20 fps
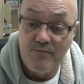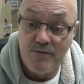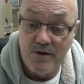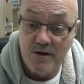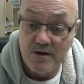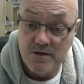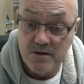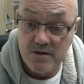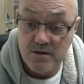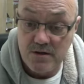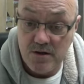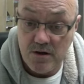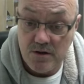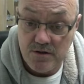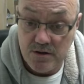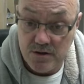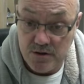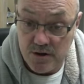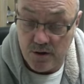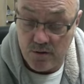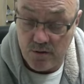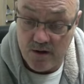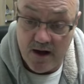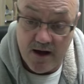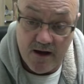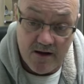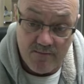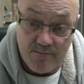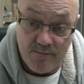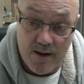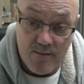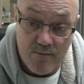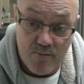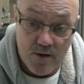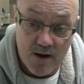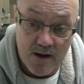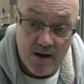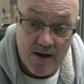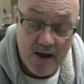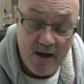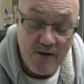There's 32 gig of memory.